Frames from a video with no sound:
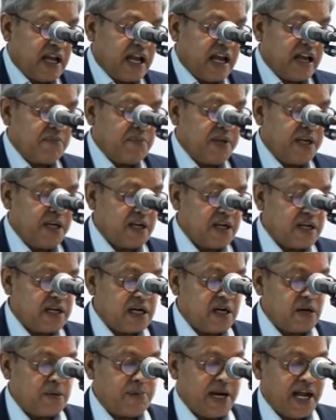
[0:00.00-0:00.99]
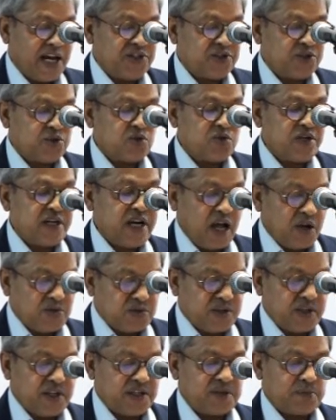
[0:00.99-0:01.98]
have been obliged to
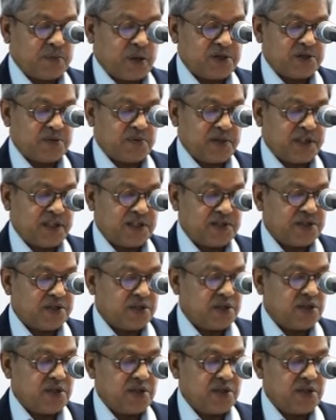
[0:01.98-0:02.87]
renounce their responsibilities